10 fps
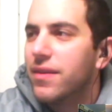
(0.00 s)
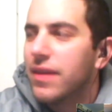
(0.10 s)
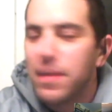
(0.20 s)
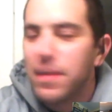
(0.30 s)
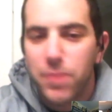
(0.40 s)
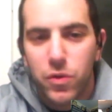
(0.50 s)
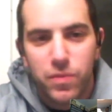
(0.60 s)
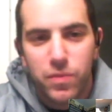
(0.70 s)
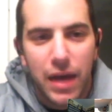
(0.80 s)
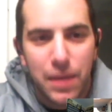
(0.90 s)
impulse
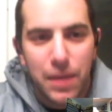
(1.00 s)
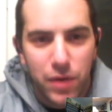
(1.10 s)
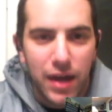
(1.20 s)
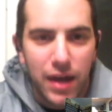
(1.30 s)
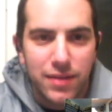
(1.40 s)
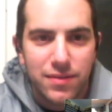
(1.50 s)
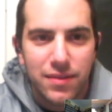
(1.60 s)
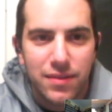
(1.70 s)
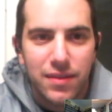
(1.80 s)
buy price,